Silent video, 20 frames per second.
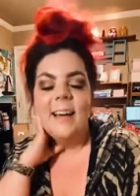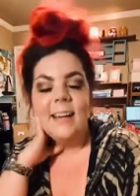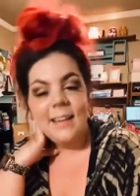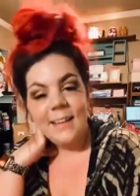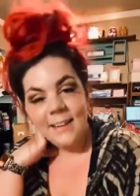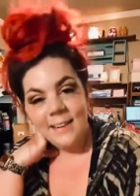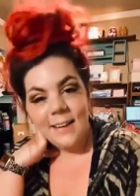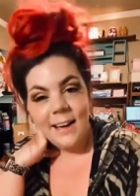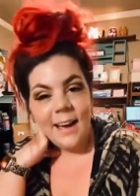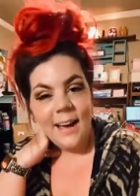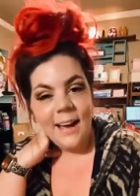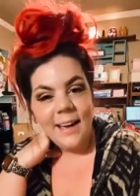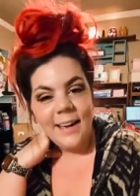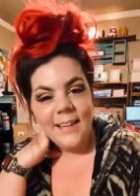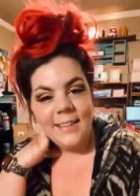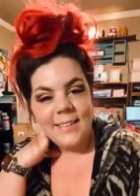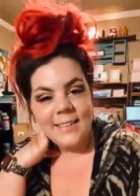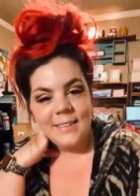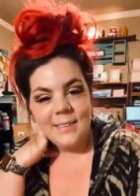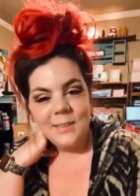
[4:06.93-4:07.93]
You
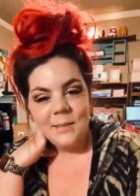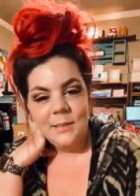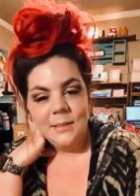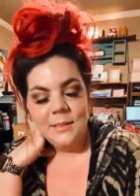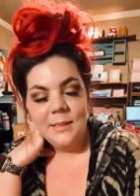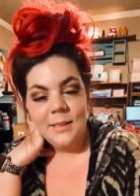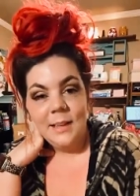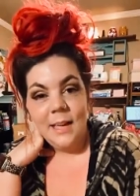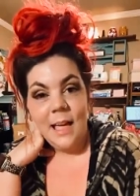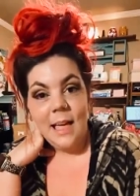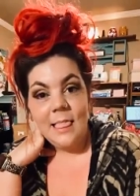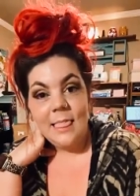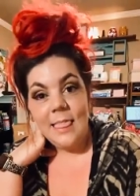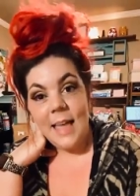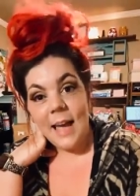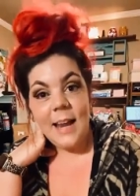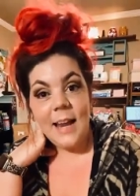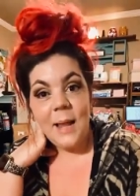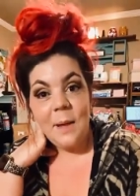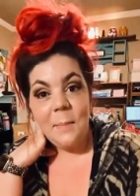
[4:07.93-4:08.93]
guys,
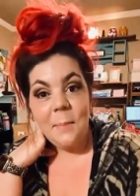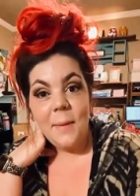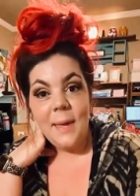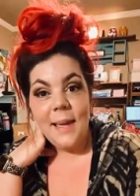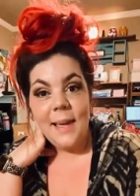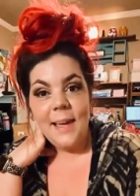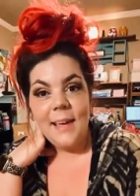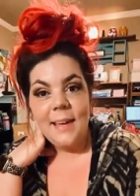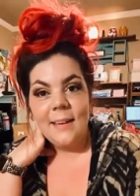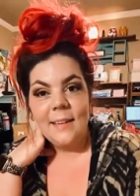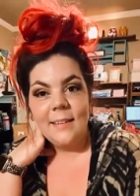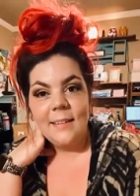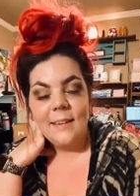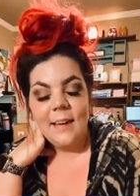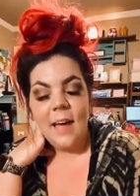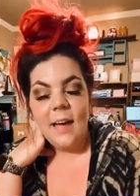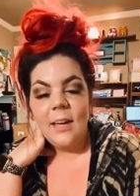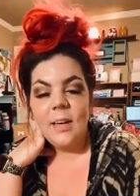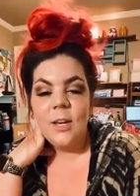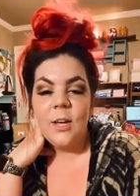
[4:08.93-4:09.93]
that ain't me.
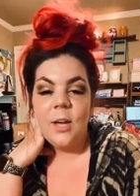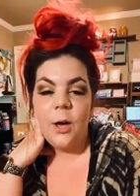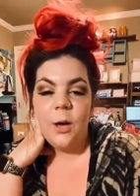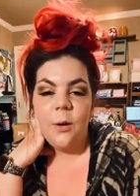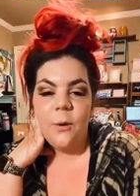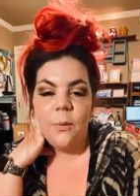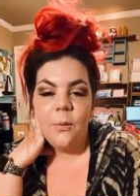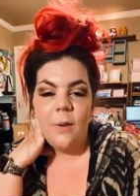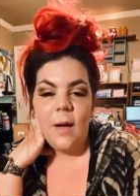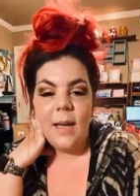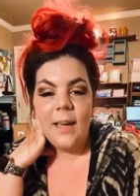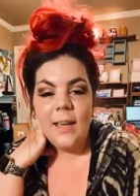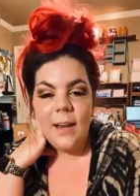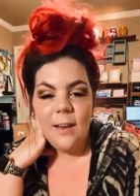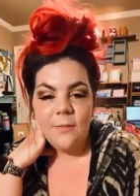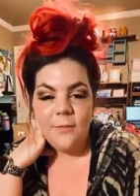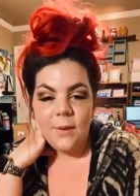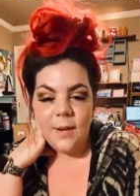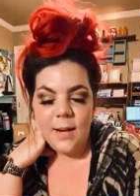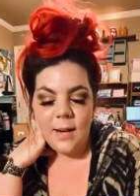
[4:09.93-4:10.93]
I could go. I can
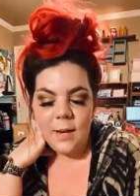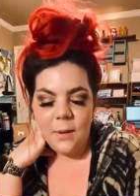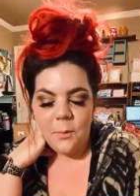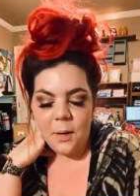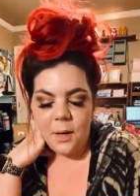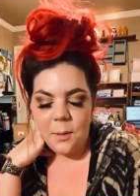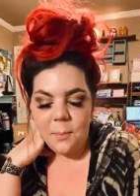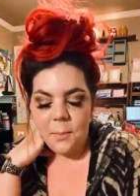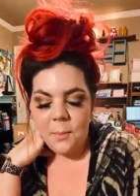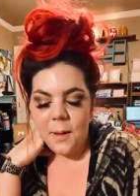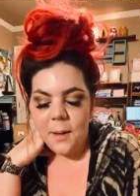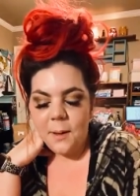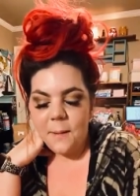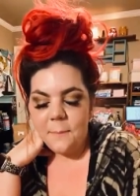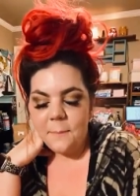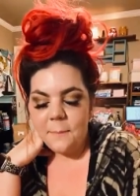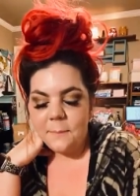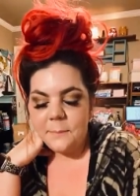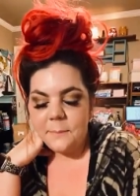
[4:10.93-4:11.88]
have fun anywhere, but,